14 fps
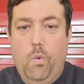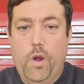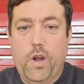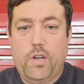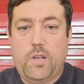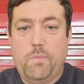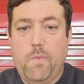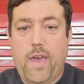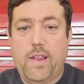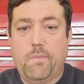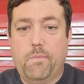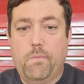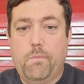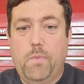We're to
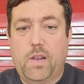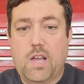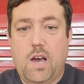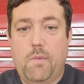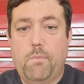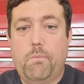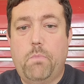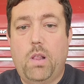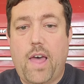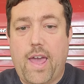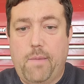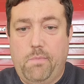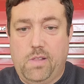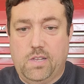made, become
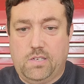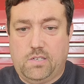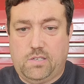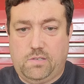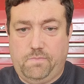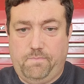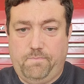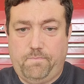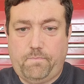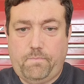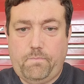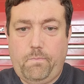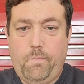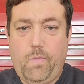blameless
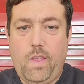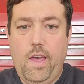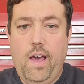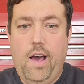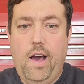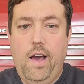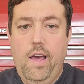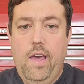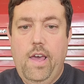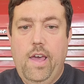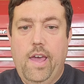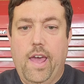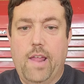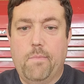uh,
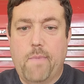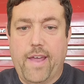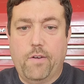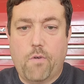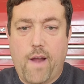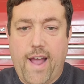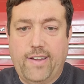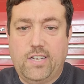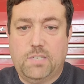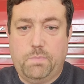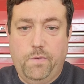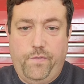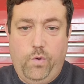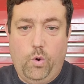and made righteous
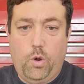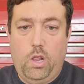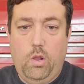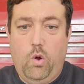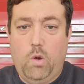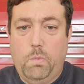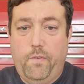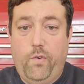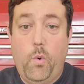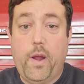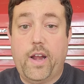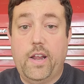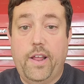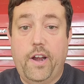before the Lord before
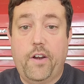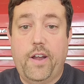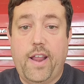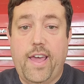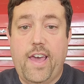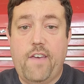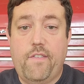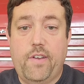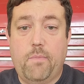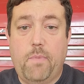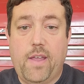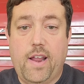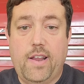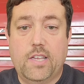we can enter into heaven
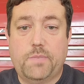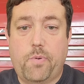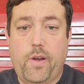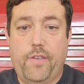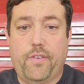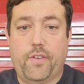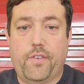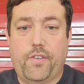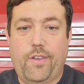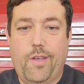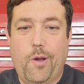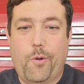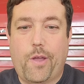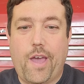and be in his presence.
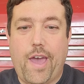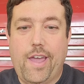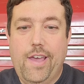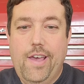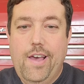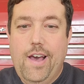Okay?